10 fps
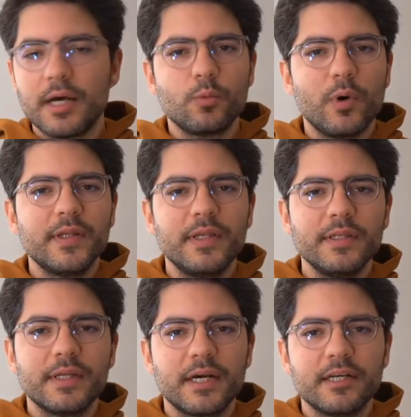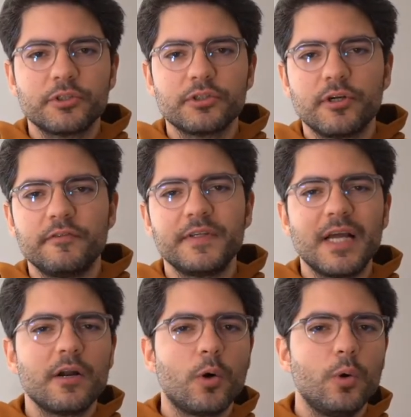And one thing that I observe, not